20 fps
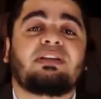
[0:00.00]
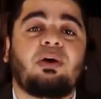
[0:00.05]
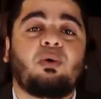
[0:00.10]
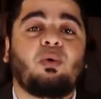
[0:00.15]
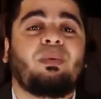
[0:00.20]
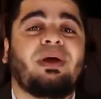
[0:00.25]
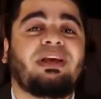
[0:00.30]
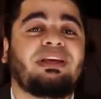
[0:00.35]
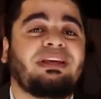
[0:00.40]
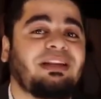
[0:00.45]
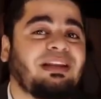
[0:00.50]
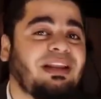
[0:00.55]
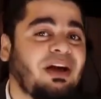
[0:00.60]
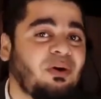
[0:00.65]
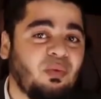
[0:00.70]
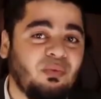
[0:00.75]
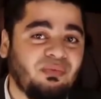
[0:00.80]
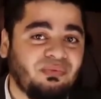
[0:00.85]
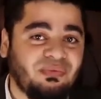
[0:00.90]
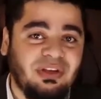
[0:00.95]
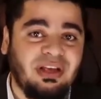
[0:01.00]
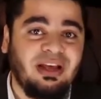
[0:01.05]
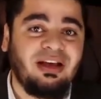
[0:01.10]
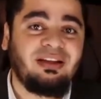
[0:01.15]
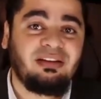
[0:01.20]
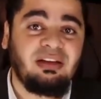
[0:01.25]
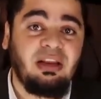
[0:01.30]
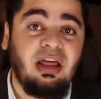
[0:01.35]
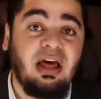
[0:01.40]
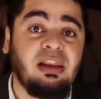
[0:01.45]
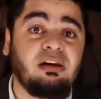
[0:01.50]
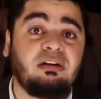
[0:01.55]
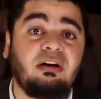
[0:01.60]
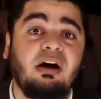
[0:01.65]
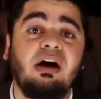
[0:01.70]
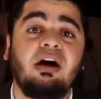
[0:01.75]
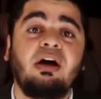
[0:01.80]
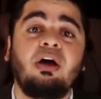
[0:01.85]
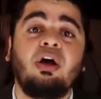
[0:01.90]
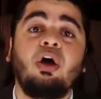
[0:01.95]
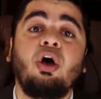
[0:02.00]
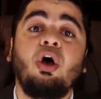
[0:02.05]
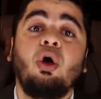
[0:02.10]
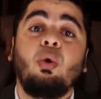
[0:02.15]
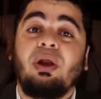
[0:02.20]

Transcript: This is one of the big